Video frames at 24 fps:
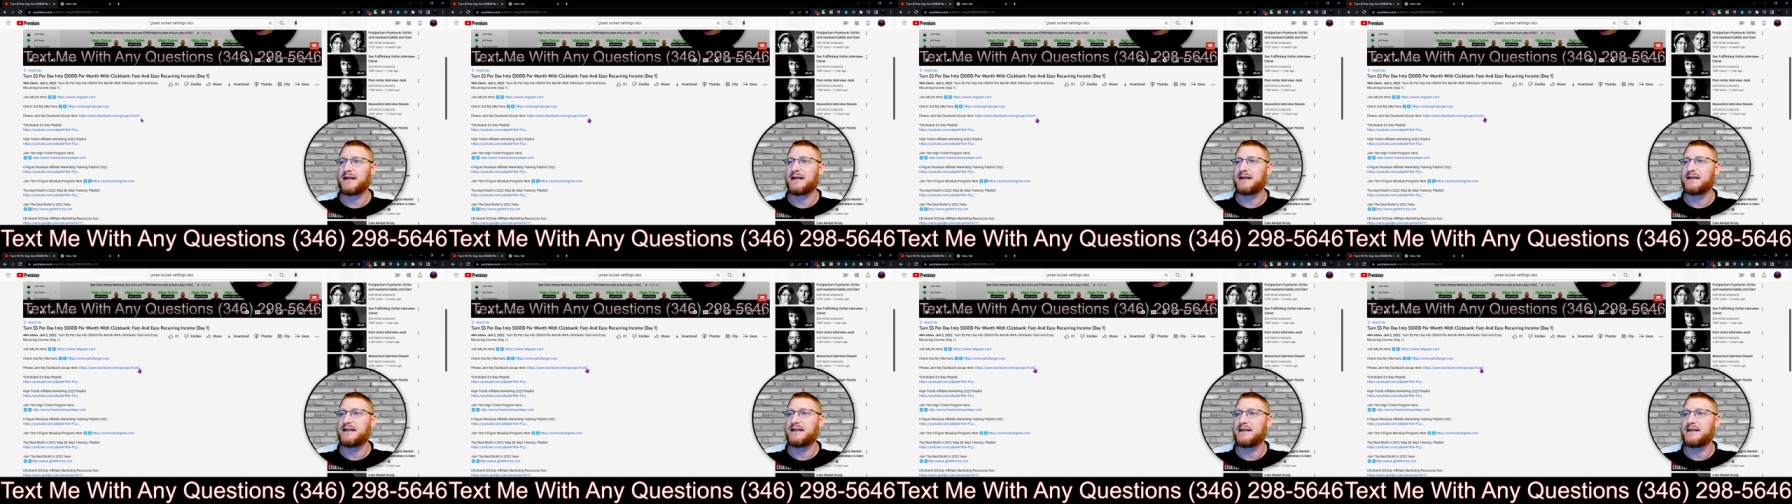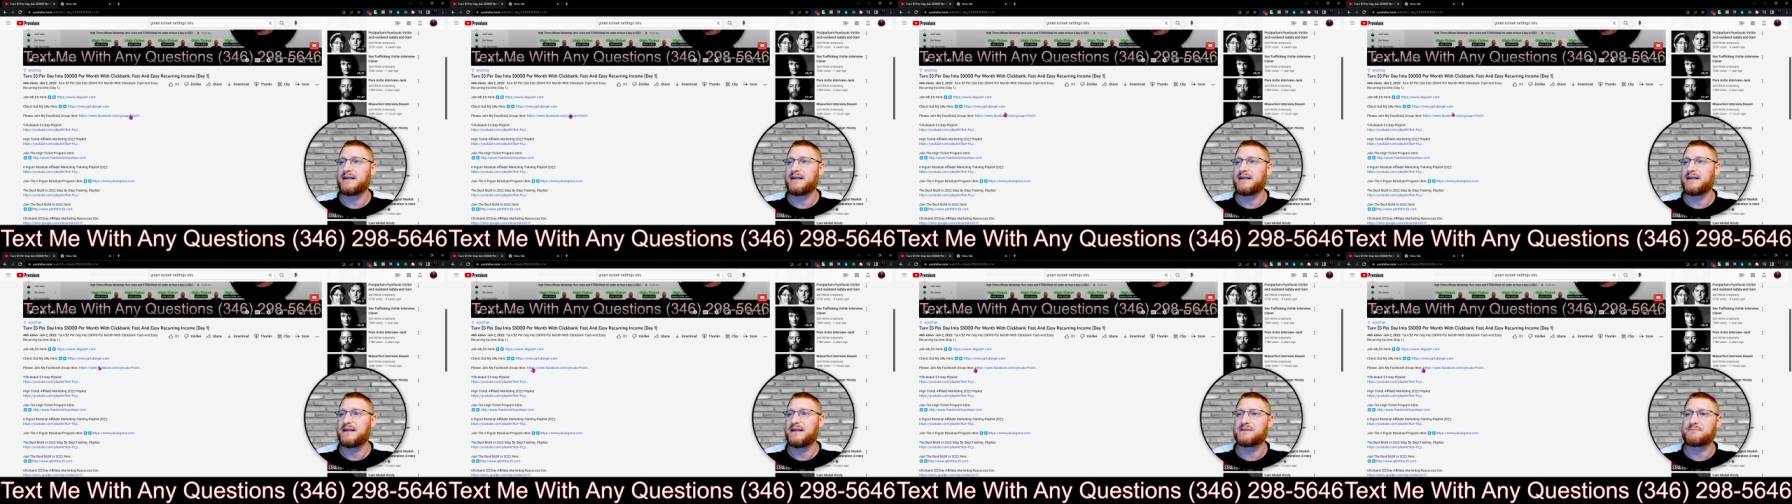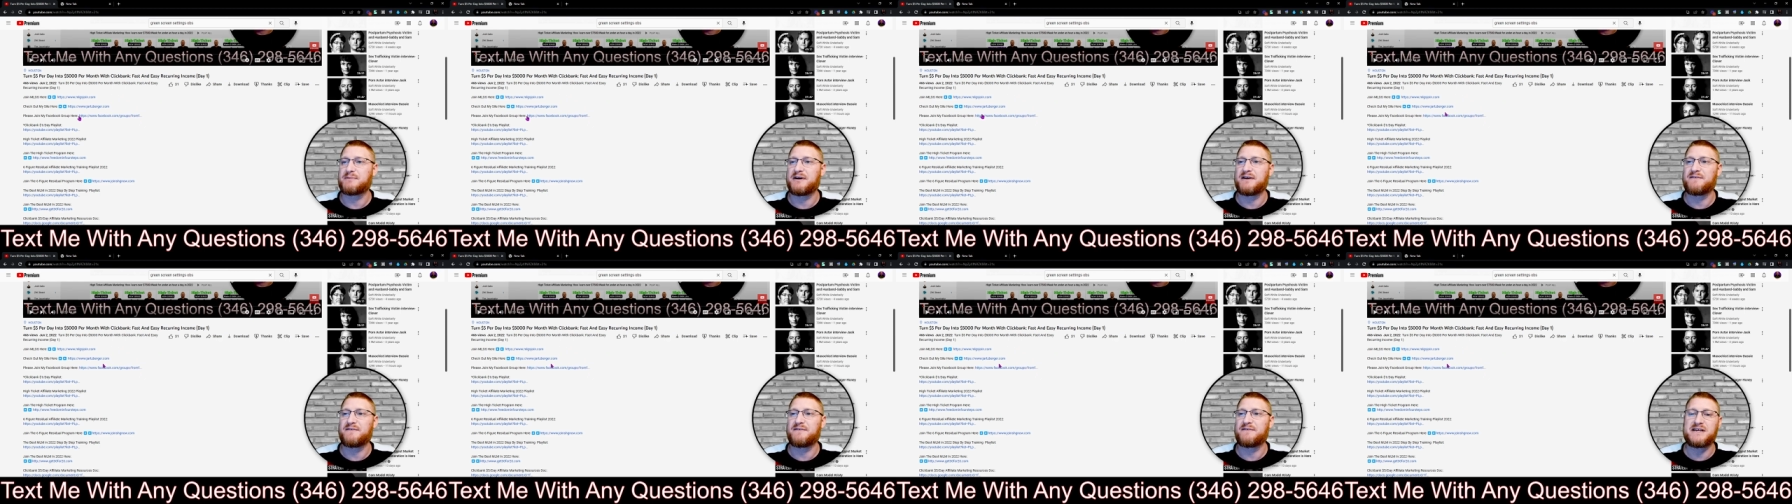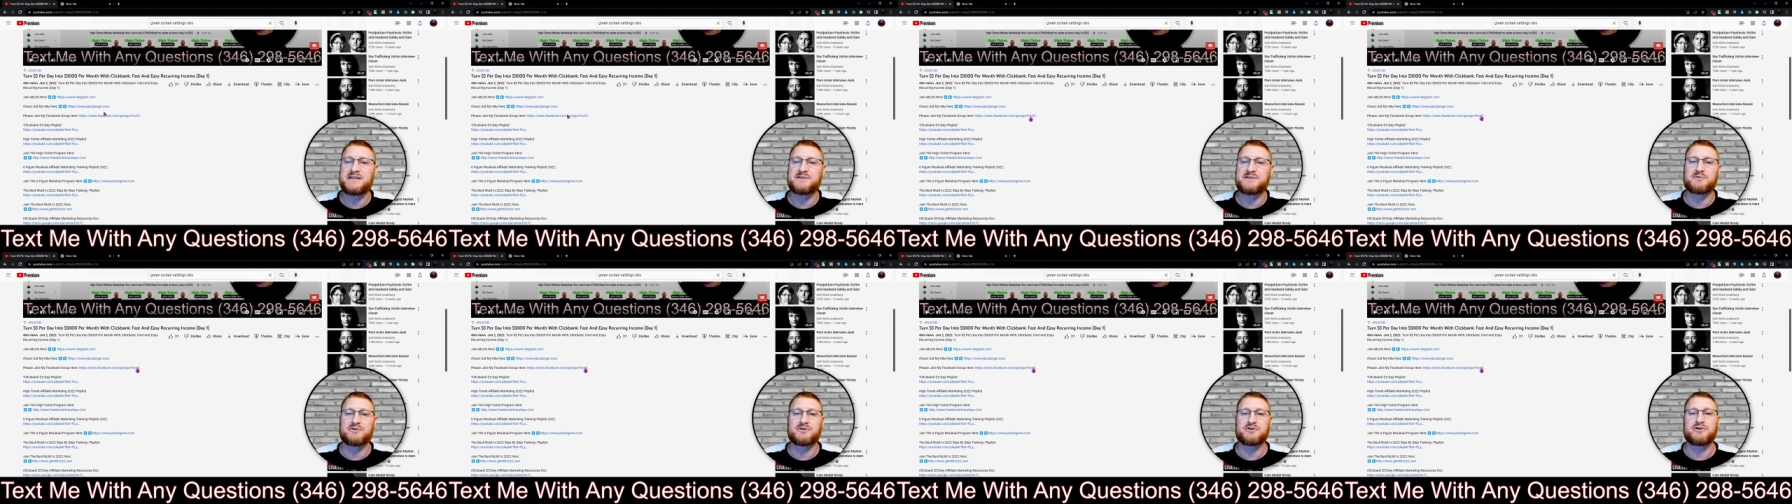and here is my
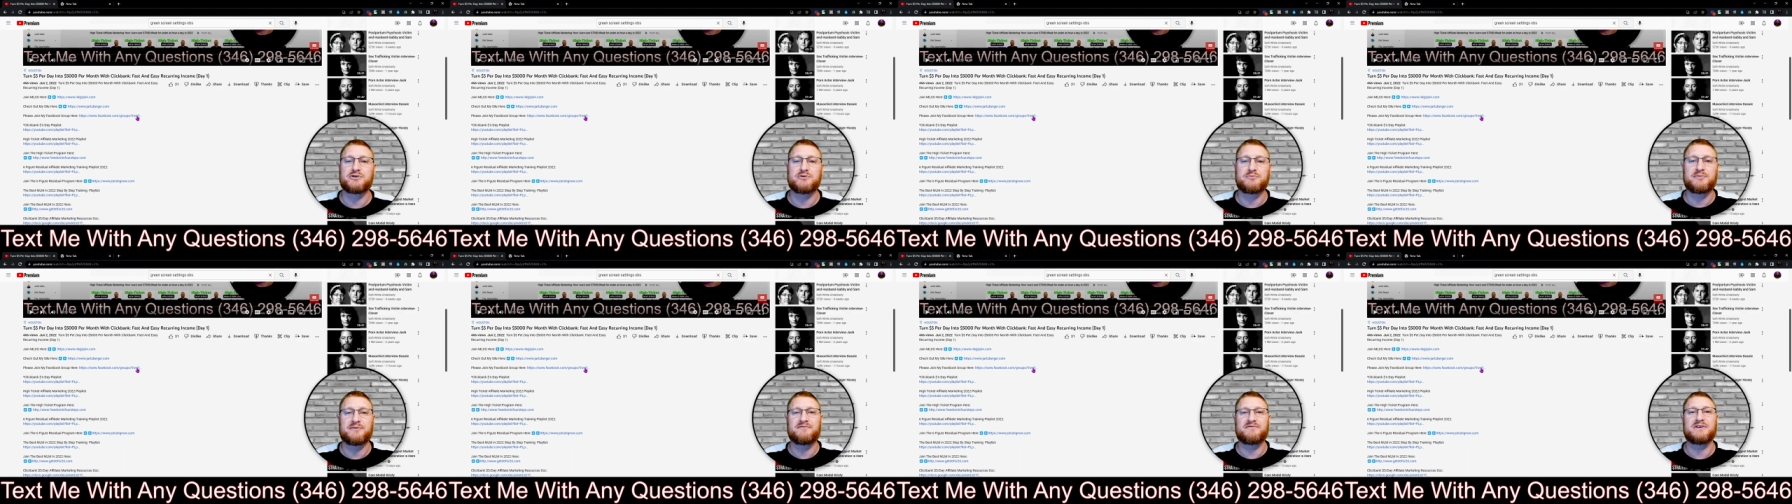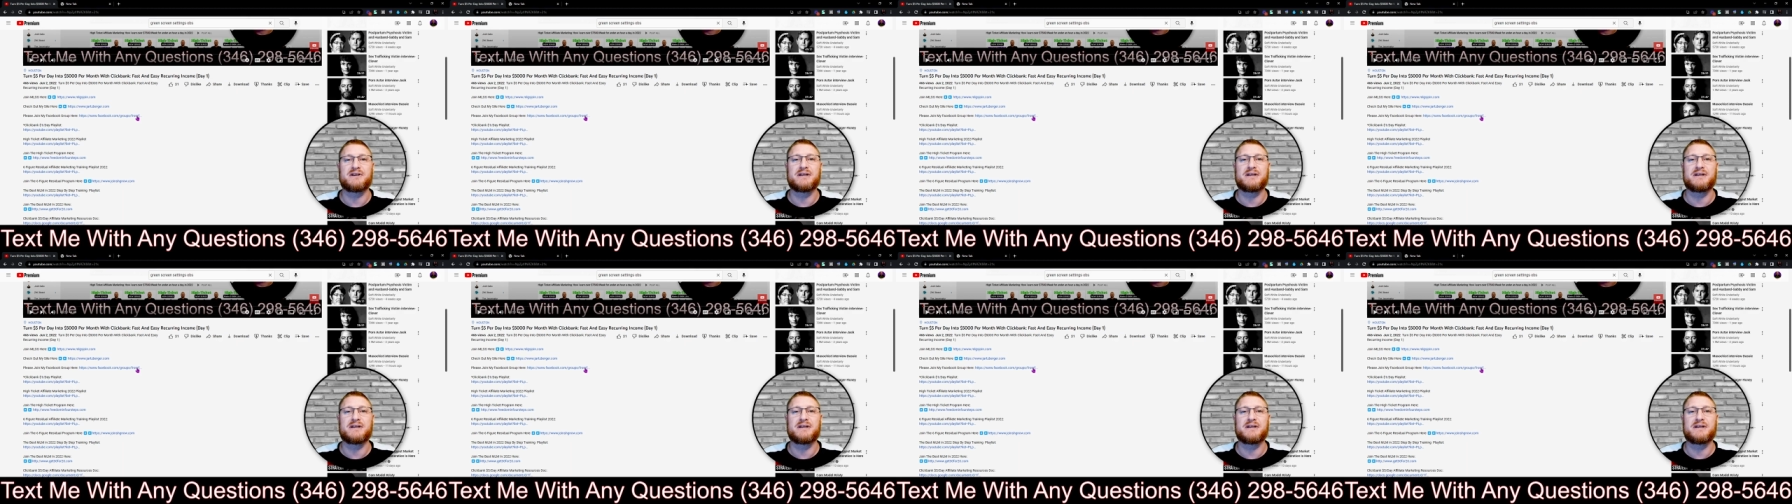Facebook group if